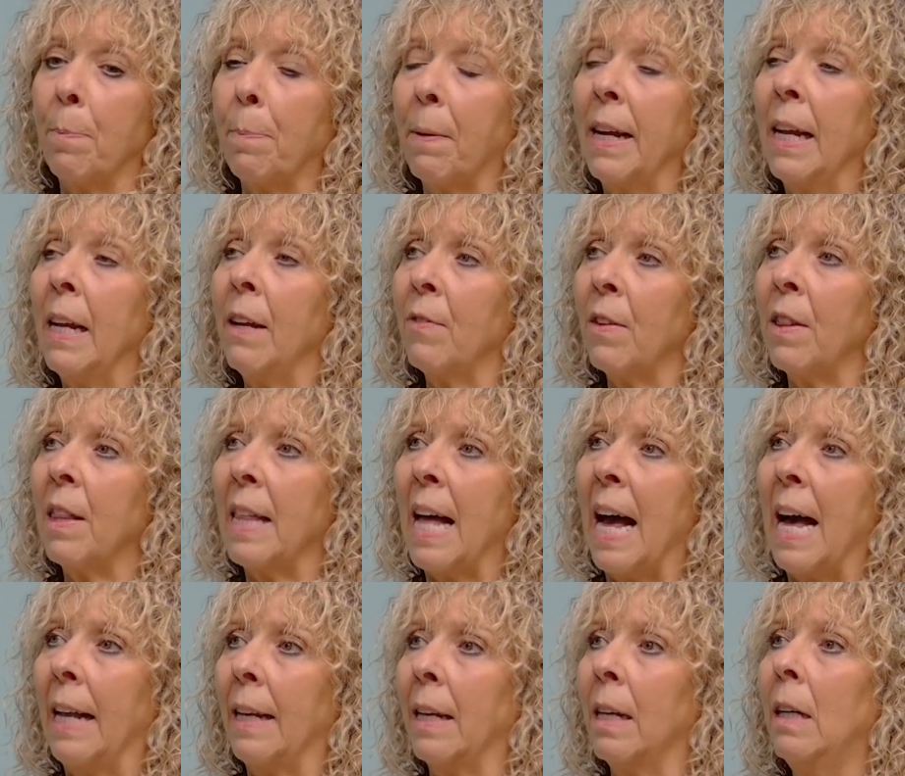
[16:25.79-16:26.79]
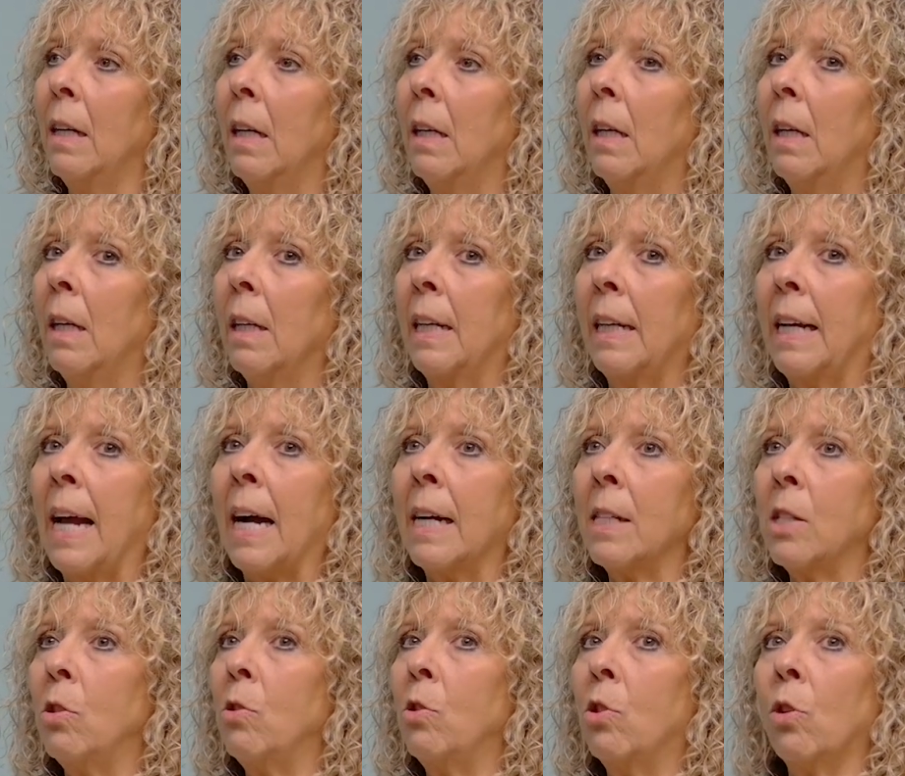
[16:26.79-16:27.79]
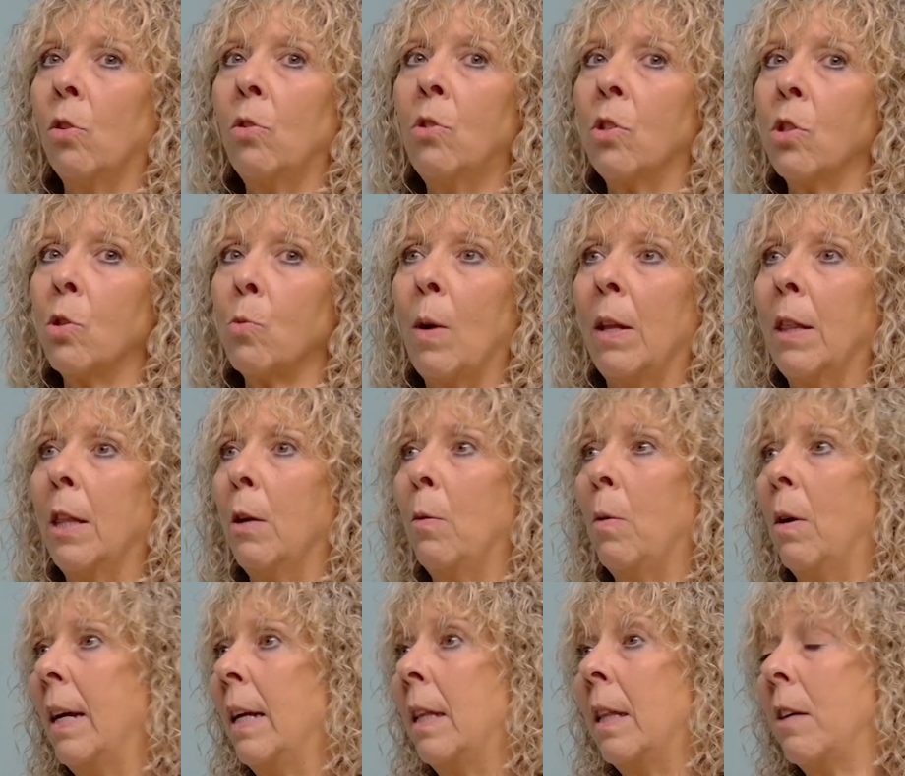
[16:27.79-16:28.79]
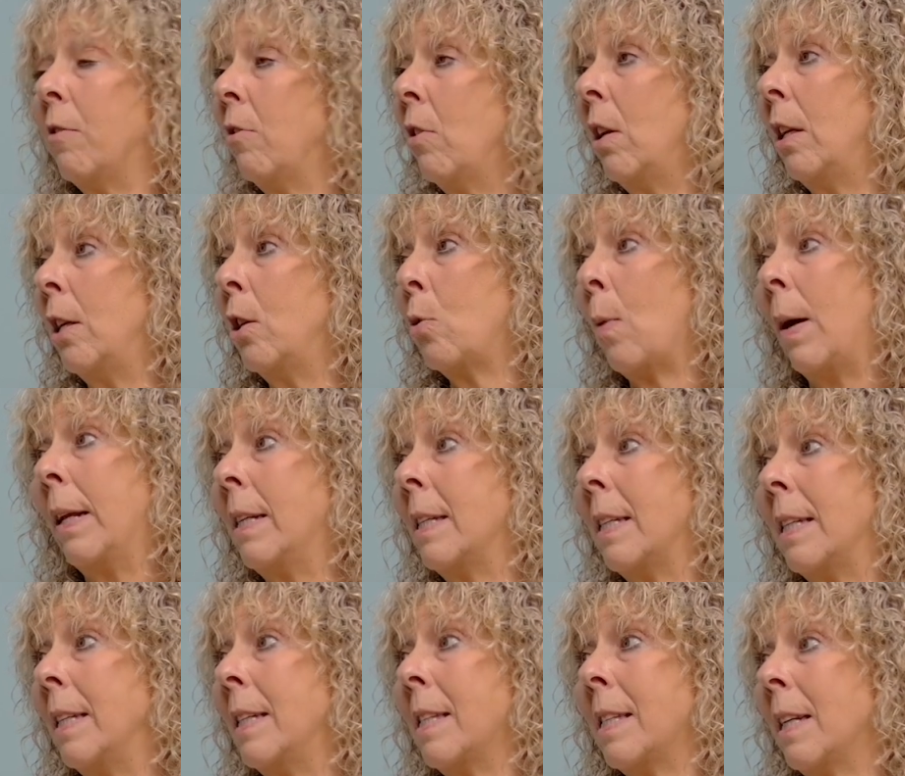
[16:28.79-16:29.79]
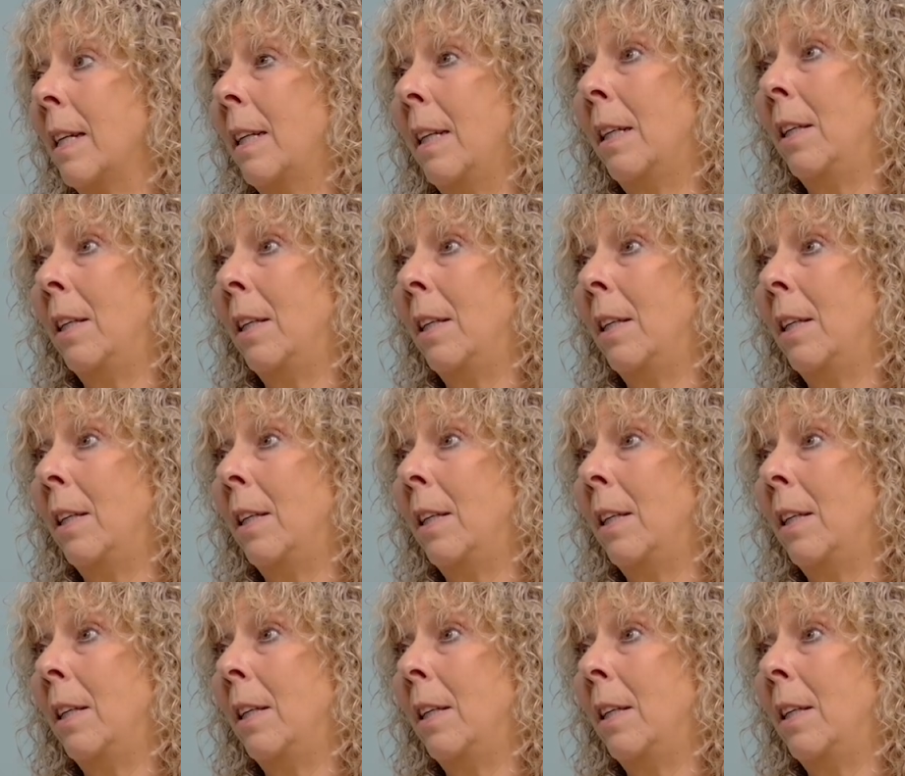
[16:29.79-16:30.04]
But even then, the guys who joined us when they were in their early 20s,